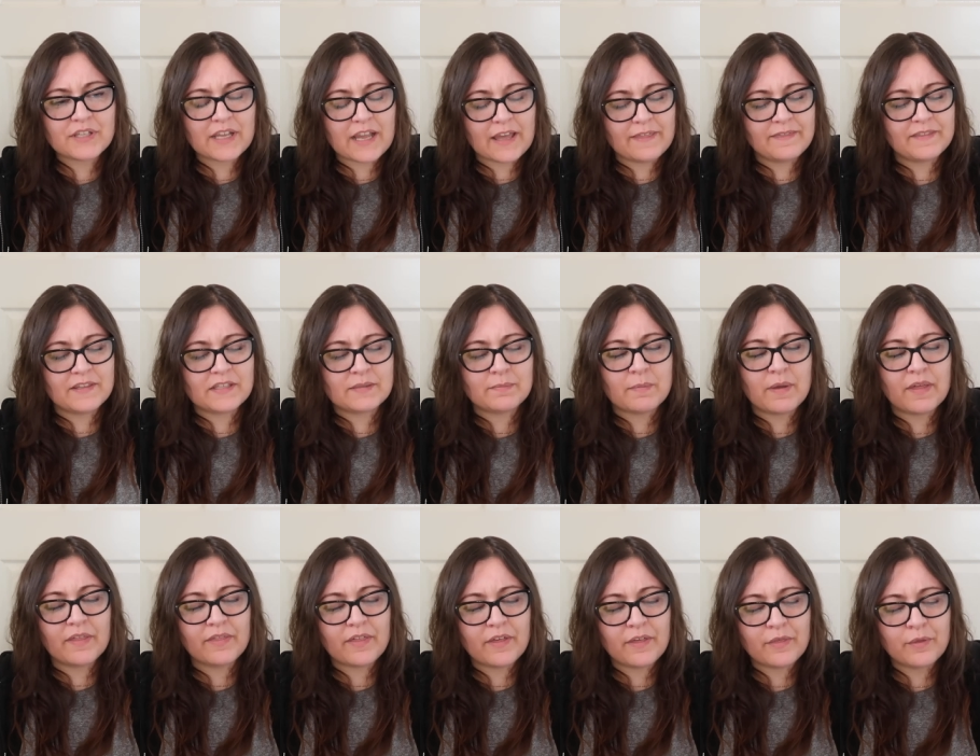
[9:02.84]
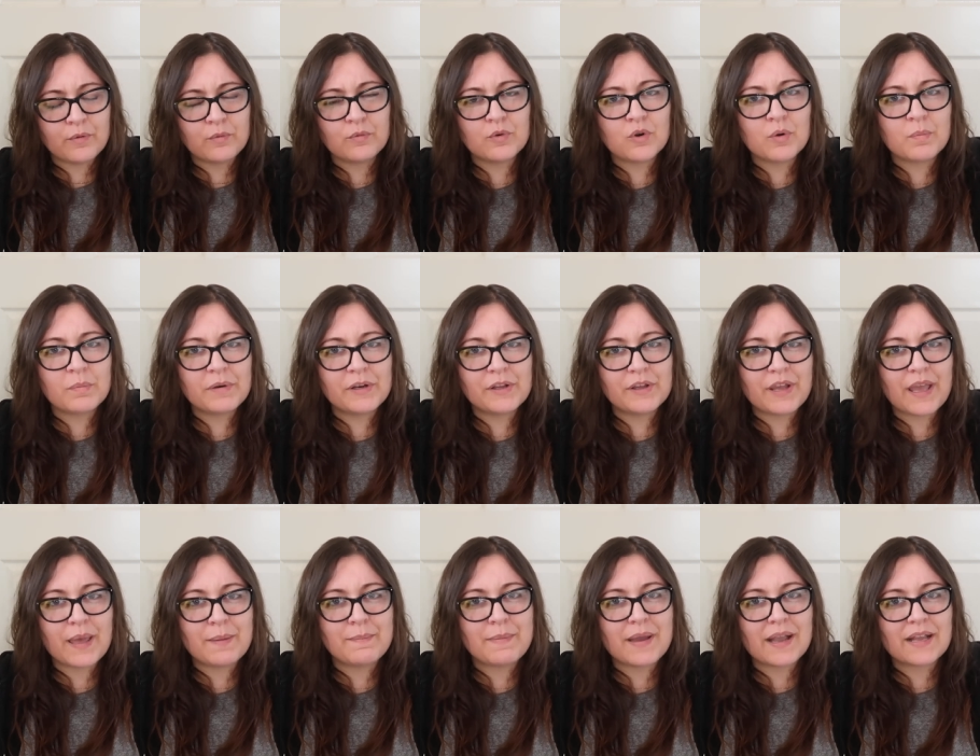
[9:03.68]
again this month. I thought normally you
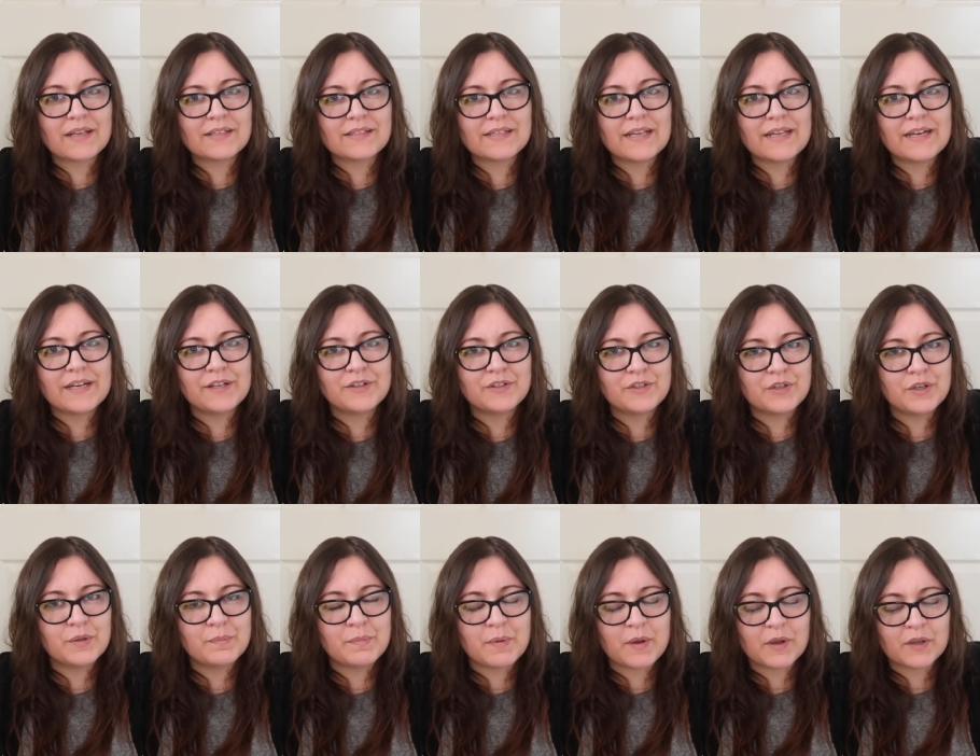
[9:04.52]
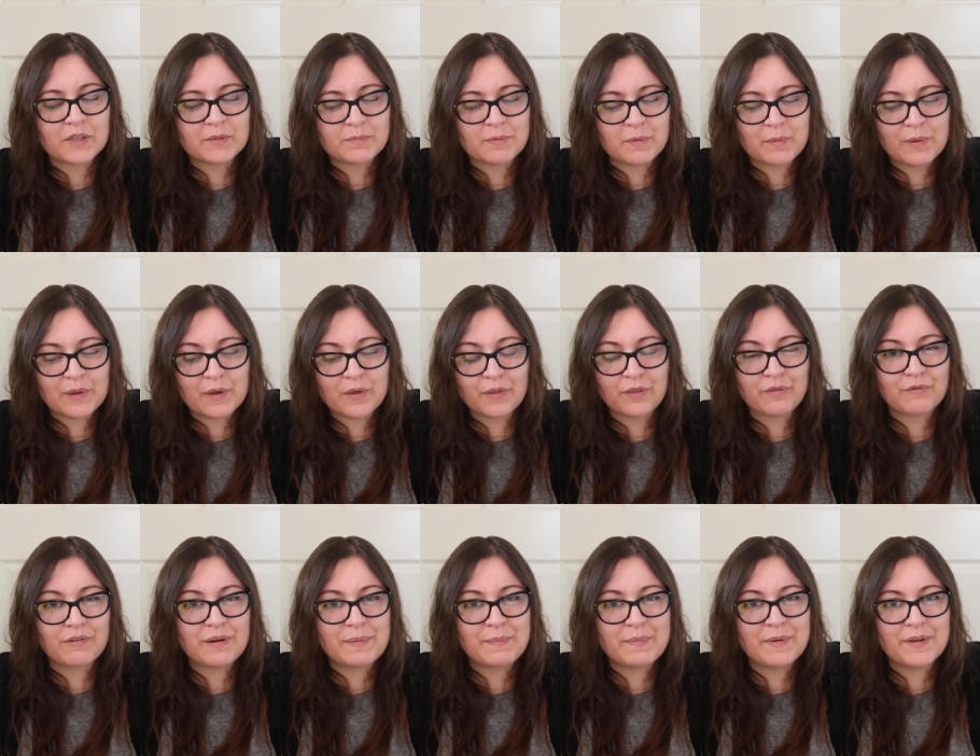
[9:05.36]
get a magazine and two books, but we got
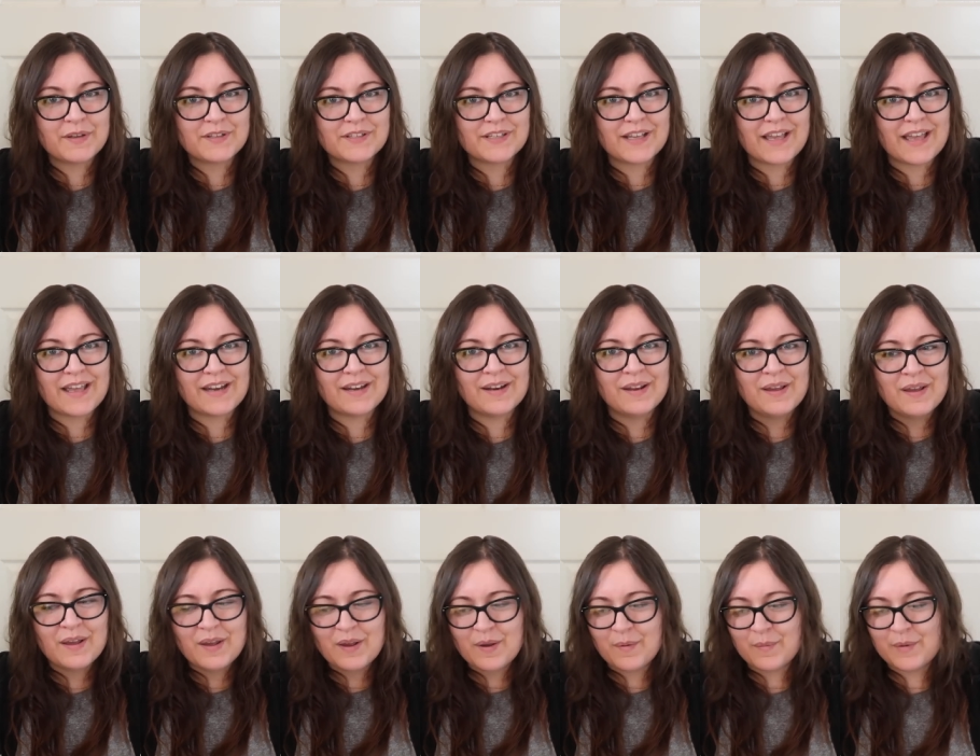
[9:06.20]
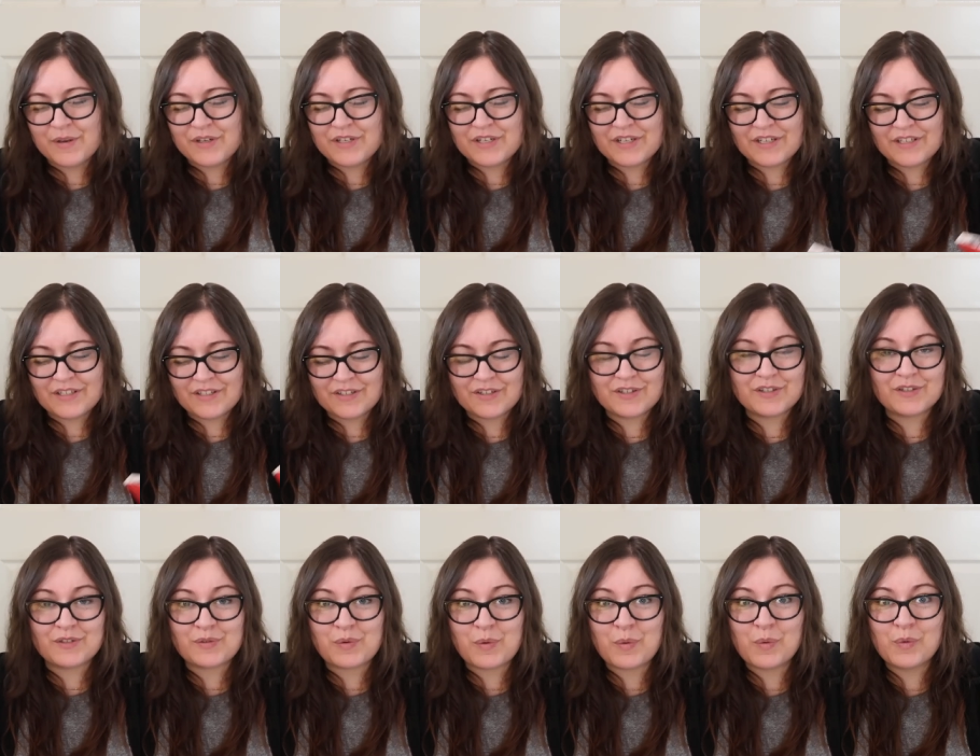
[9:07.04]
three books again, which is
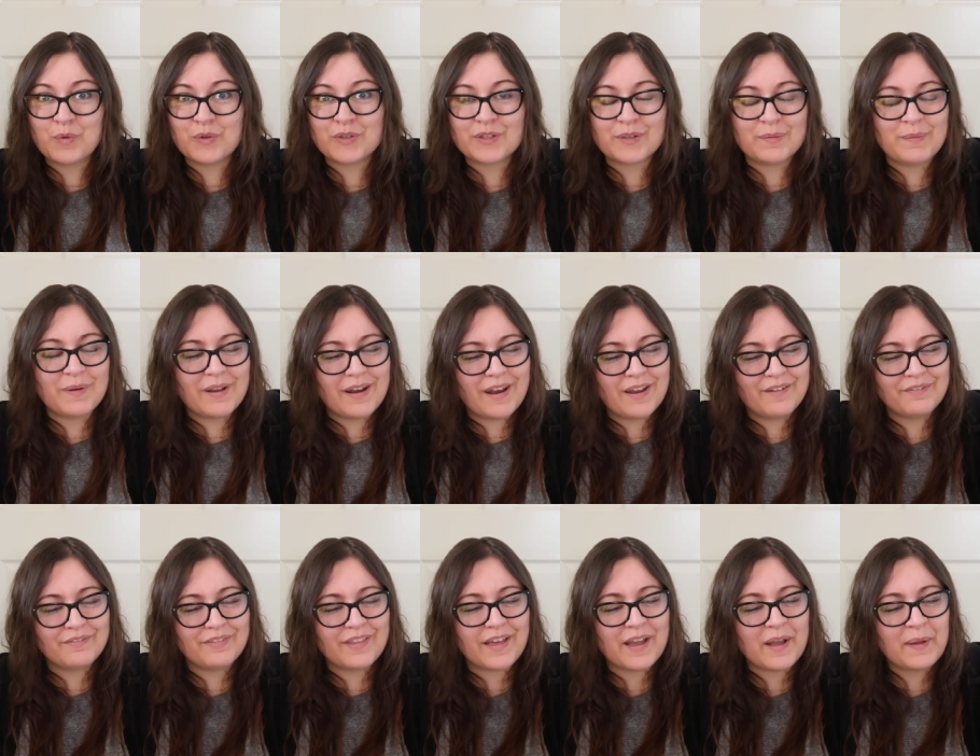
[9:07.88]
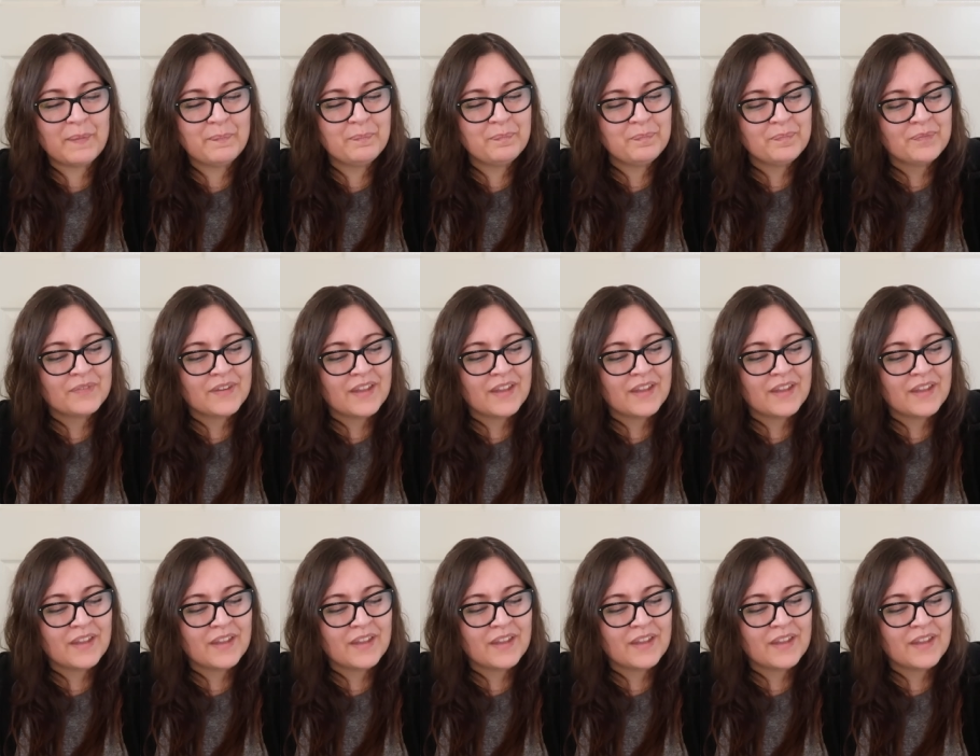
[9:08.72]
just awesome. I love that.